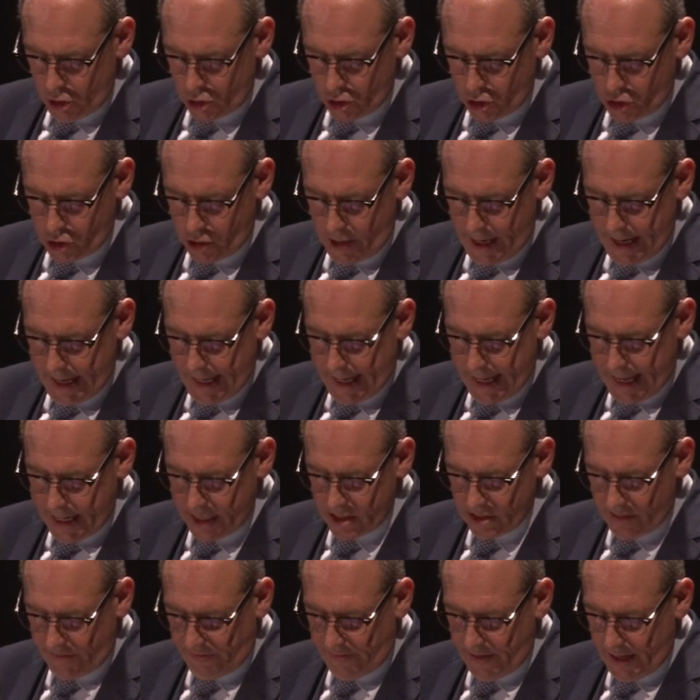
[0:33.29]
to try and
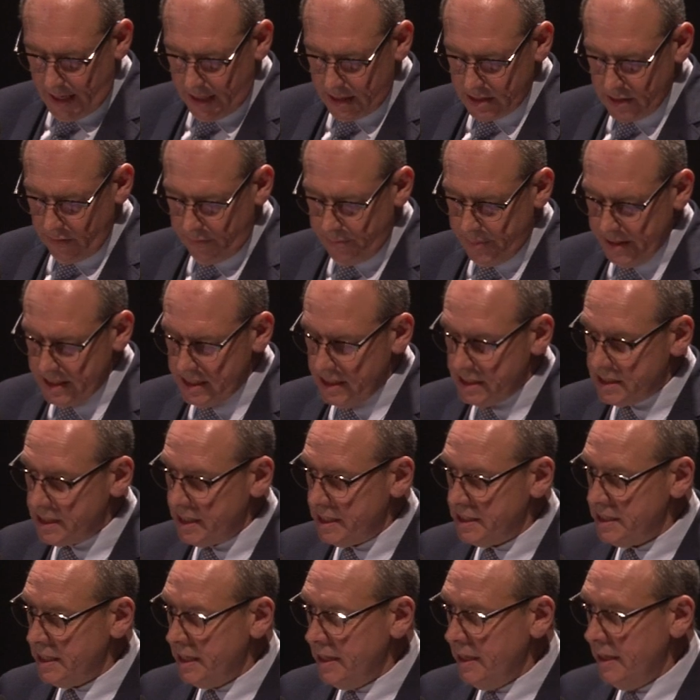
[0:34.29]
gauge the feelings of
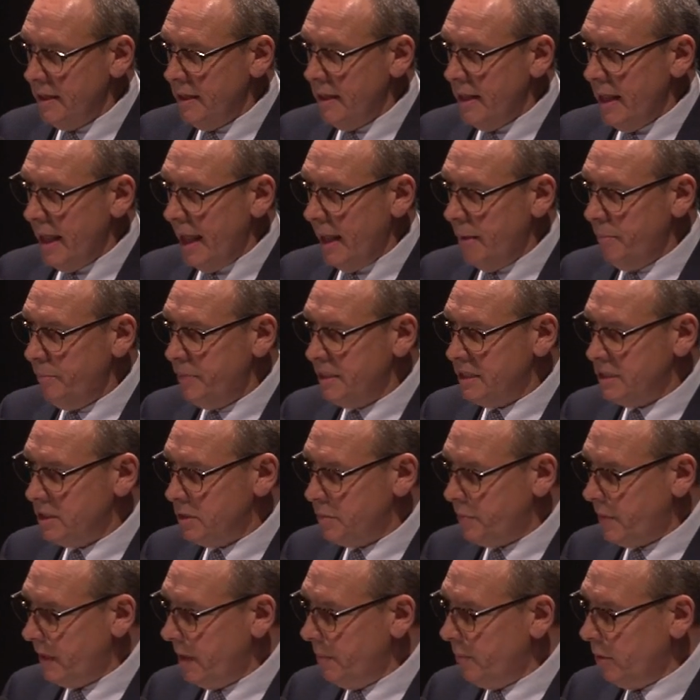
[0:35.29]
businesses and
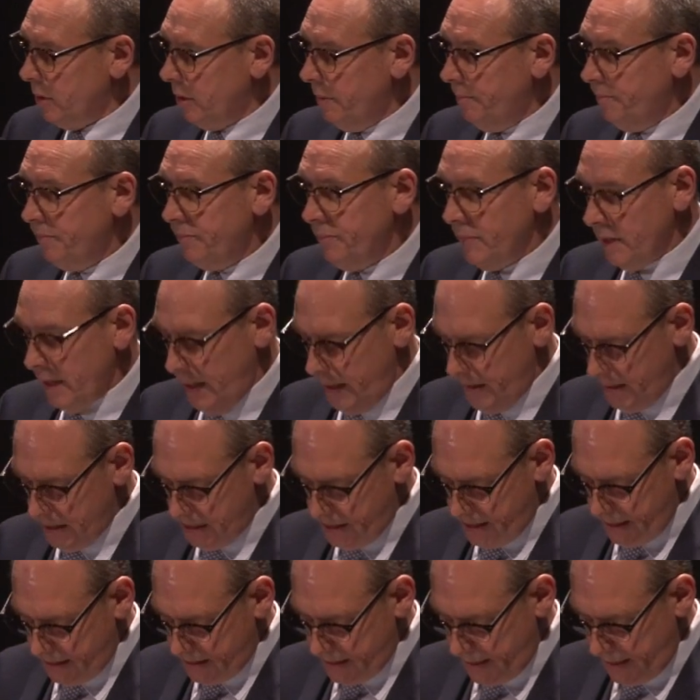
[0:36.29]
business people in the
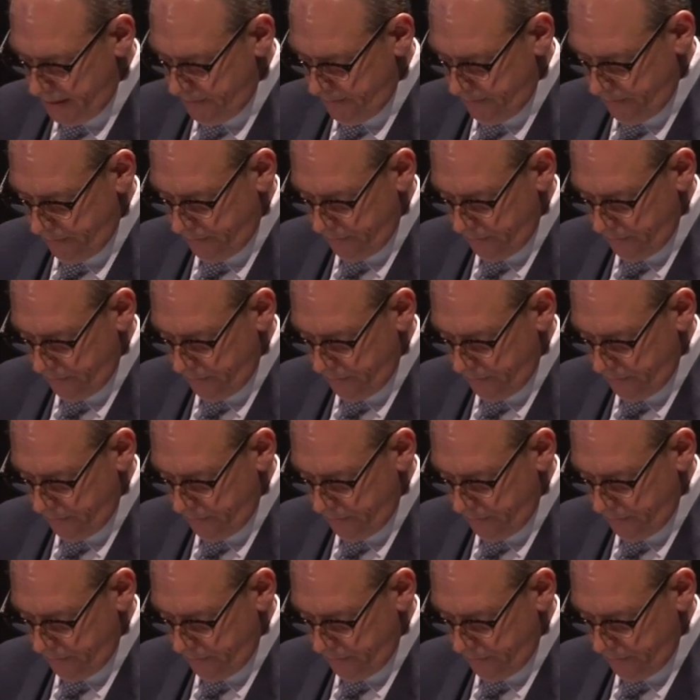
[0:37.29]
city.